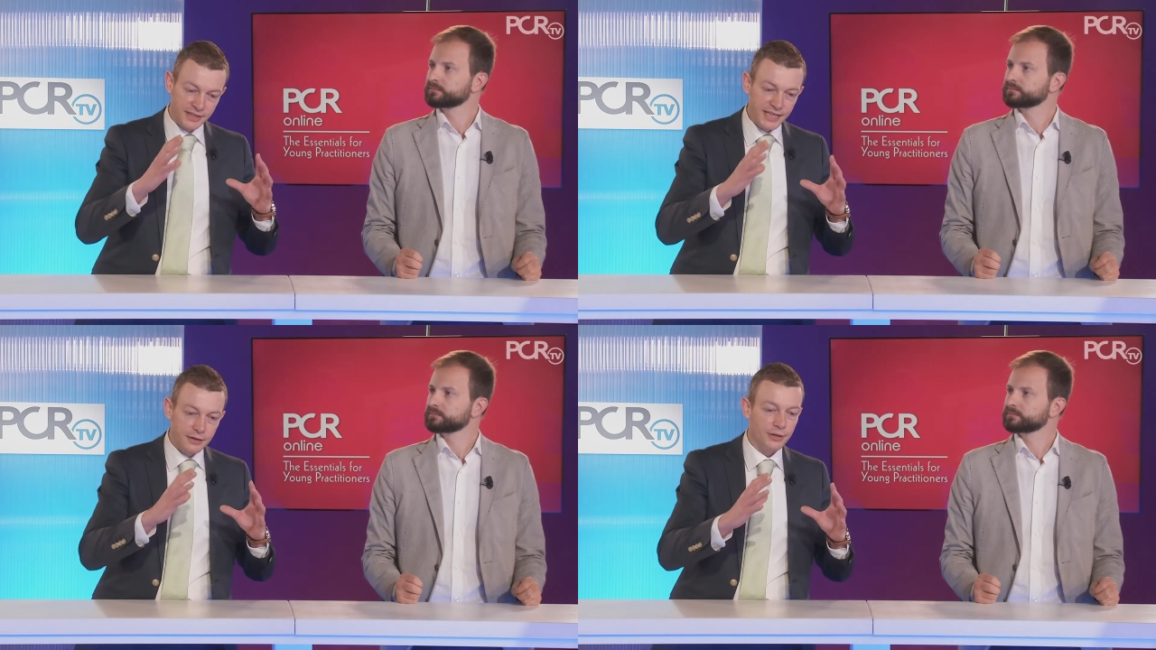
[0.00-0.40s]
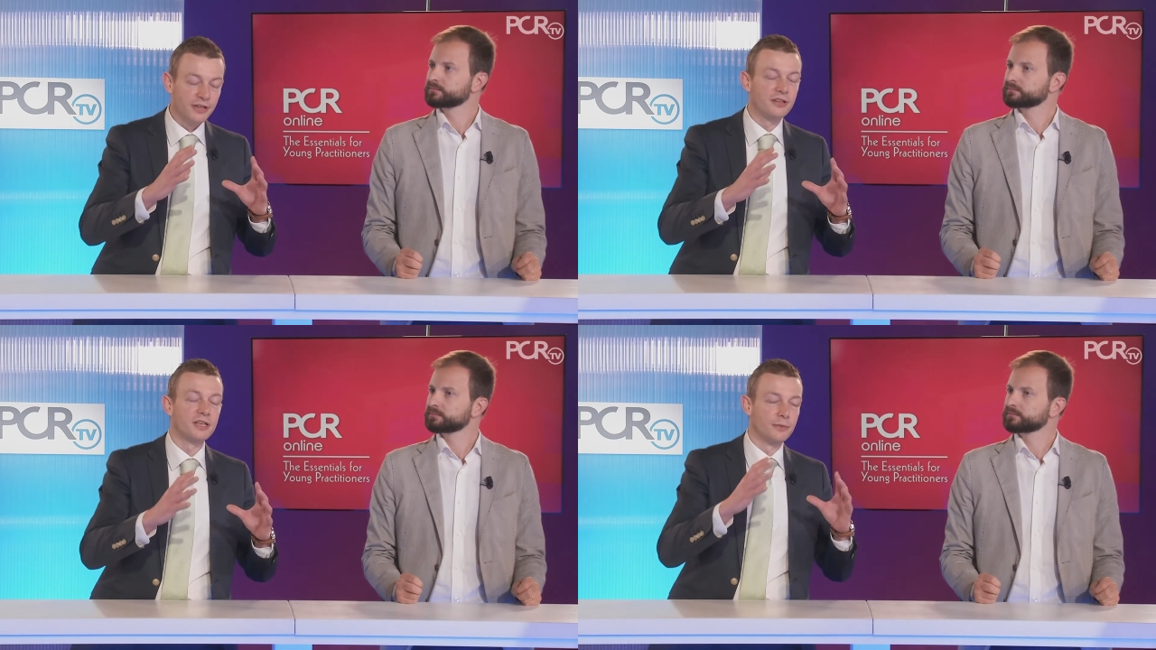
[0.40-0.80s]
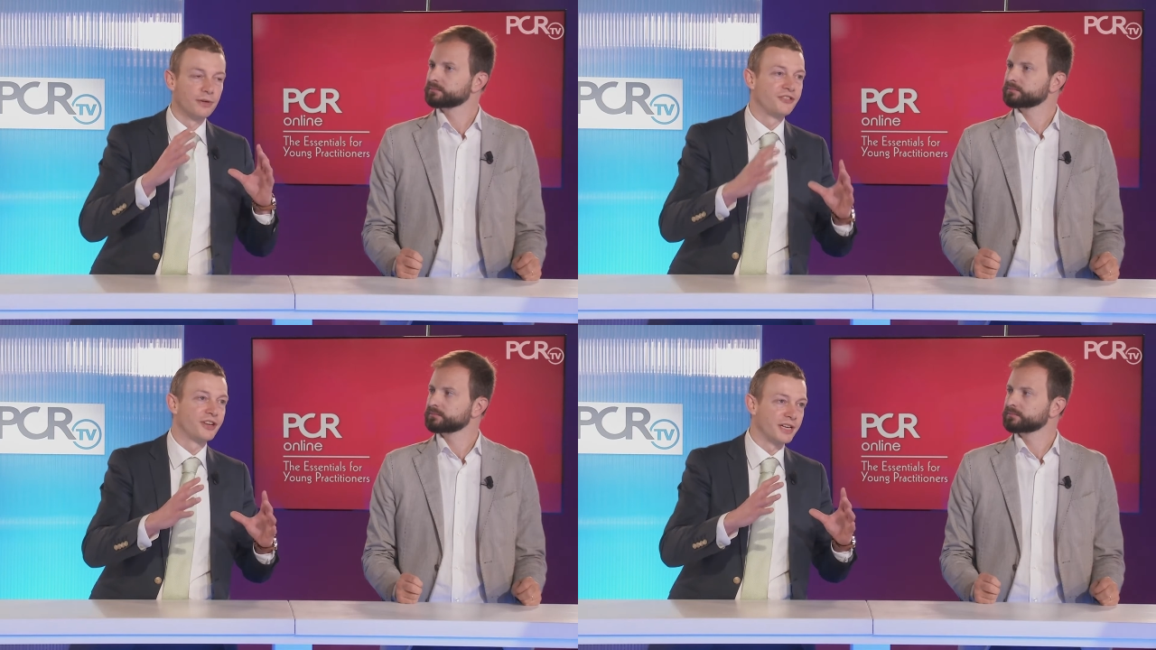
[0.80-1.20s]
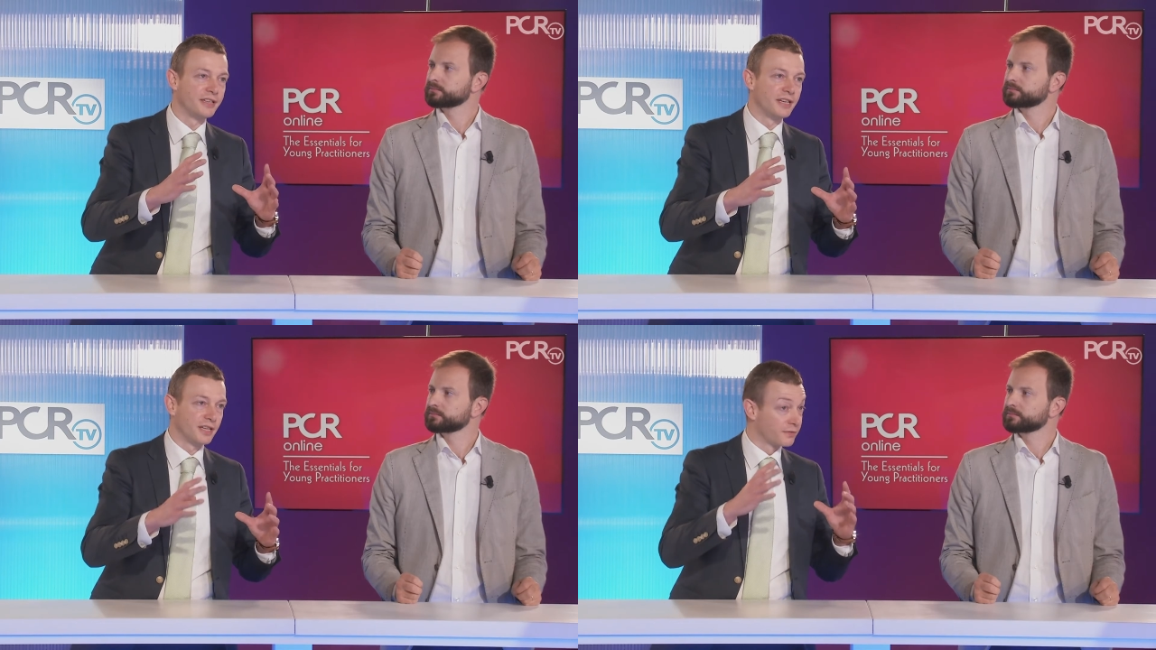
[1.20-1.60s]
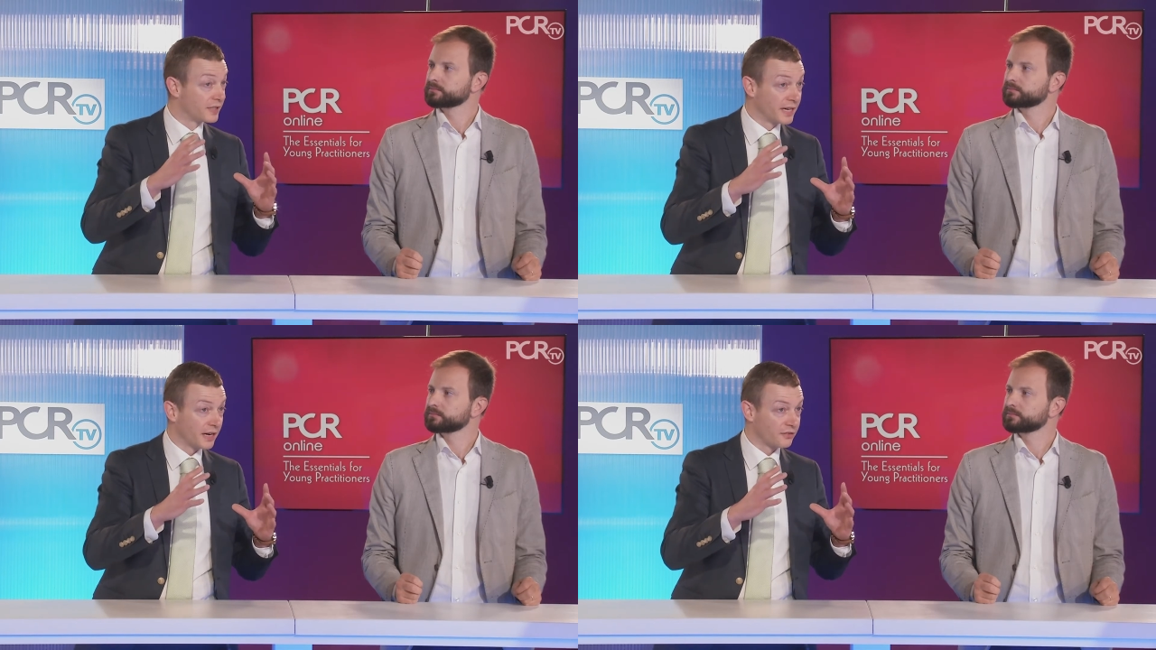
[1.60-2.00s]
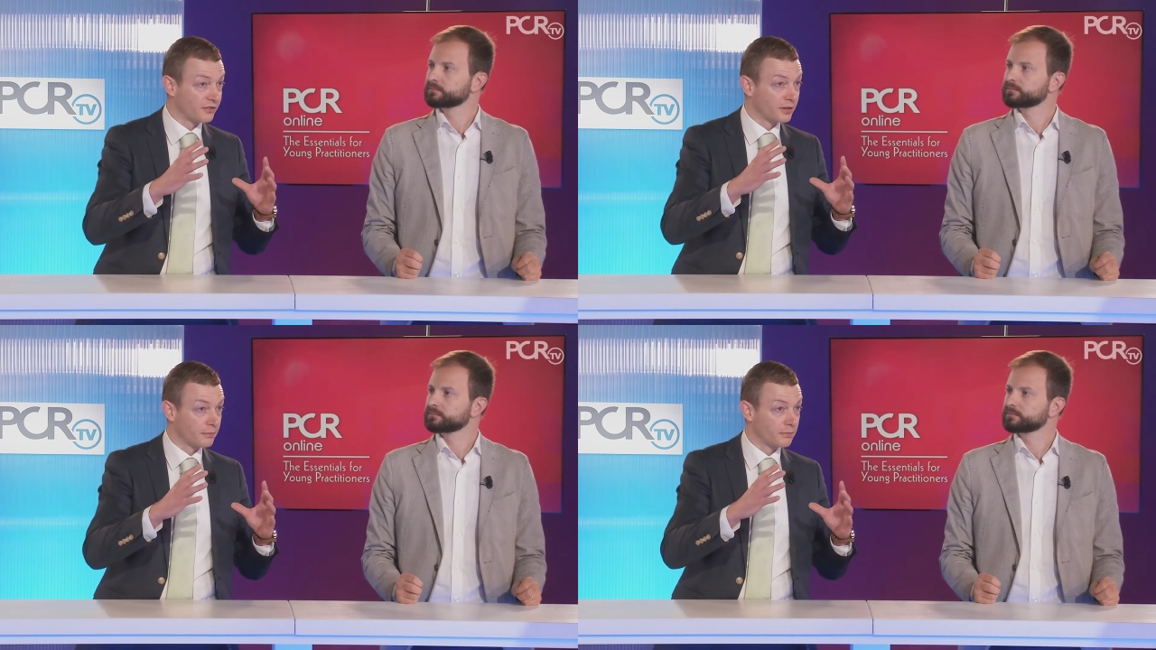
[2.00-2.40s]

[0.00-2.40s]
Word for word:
Speaker 1: decreasing the rigidity of the calcium.